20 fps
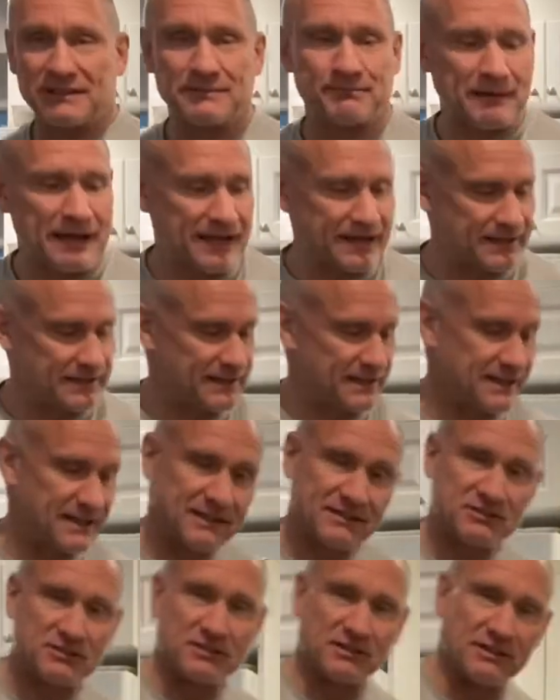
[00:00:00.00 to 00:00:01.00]
back in the
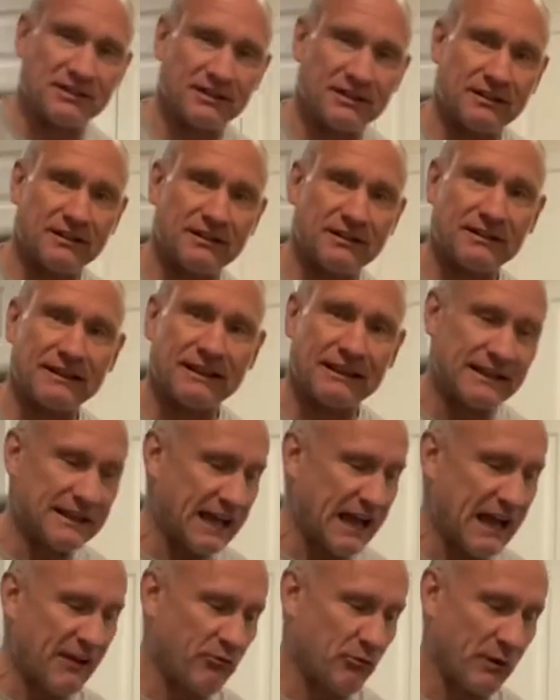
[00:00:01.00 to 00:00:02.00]
kitchen
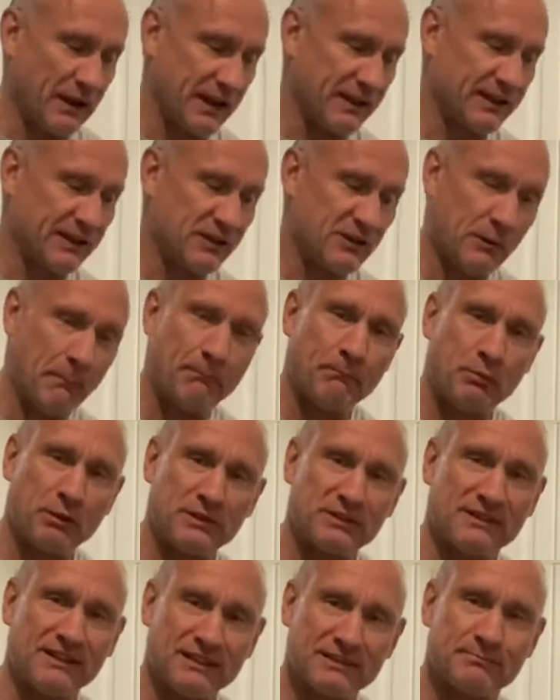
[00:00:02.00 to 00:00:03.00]
halfway. If you don't
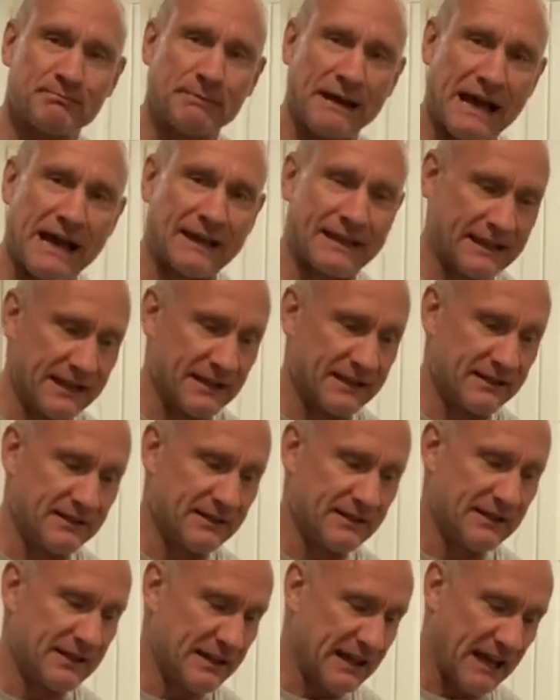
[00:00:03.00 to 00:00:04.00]
put this back in
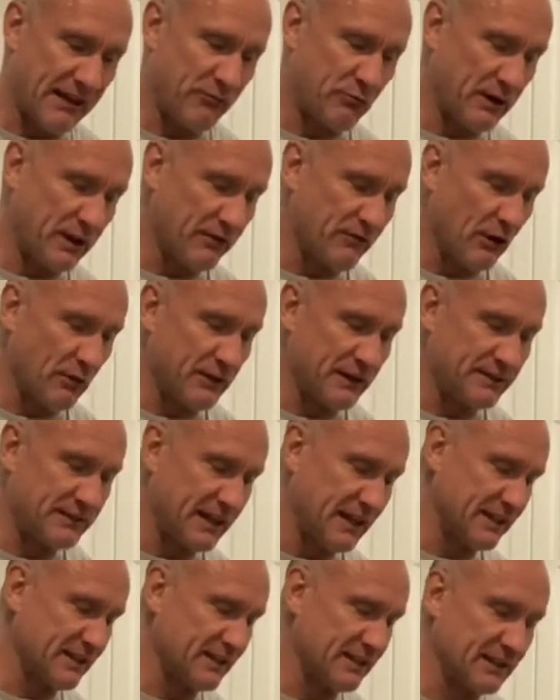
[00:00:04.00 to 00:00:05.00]
halfway, you've already
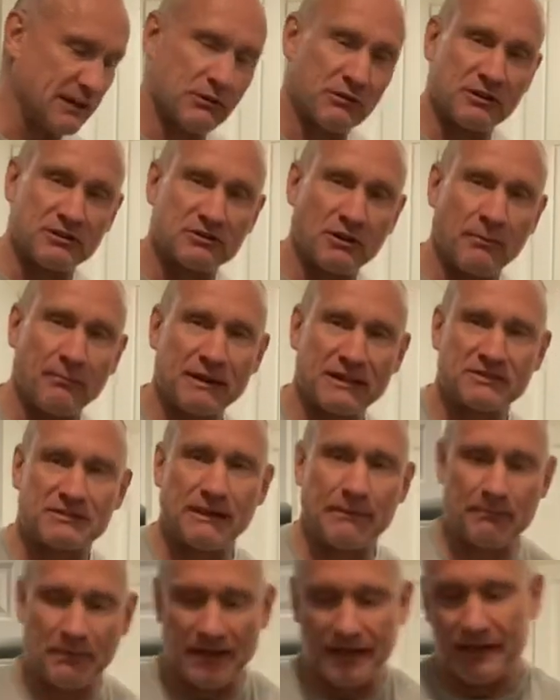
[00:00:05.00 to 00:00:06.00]
taken it out, it's all messed
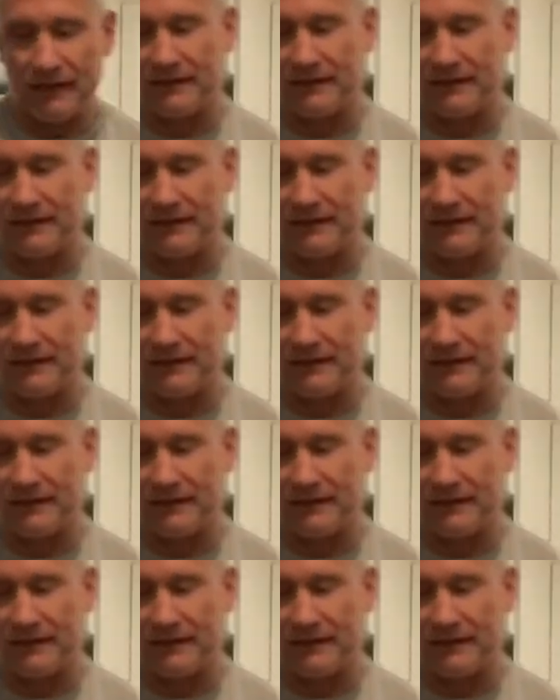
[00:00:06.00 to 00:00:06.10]
up. You